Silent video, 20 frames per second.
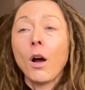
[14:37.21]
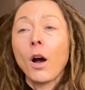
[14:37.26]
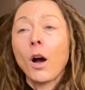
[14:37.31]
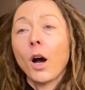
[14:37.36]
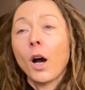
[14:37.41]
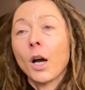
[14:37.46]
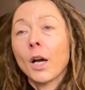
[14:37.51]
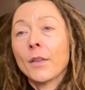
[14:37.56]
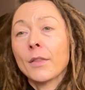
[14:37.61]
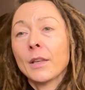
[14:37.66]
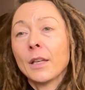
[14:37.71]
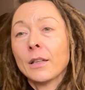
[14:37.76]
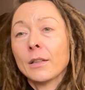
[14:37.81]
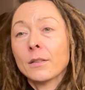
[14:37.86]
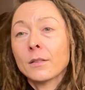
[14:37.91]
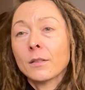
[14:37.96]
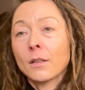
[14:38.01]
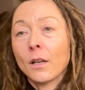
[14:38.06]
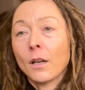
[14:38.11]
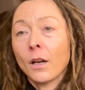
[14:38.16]
on
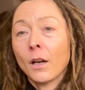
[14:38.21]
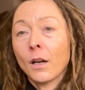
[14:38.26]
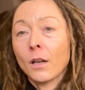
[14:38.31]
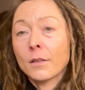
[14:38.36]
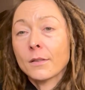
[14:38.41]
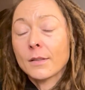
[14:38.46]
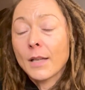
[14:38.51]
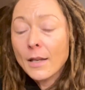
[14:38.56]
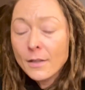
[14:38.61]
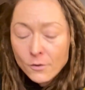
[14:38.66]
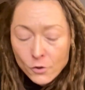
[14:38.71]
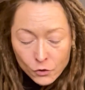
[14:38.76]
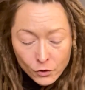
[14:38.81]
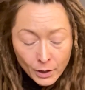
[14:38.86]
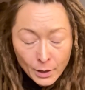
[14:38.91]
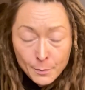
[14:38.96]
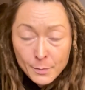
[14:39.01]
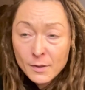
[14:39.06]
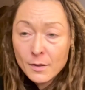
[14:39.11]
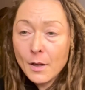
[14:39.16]
these scent
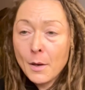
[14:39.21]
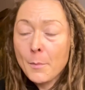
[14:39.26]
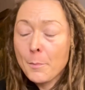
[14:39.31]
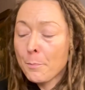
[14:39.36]
strips.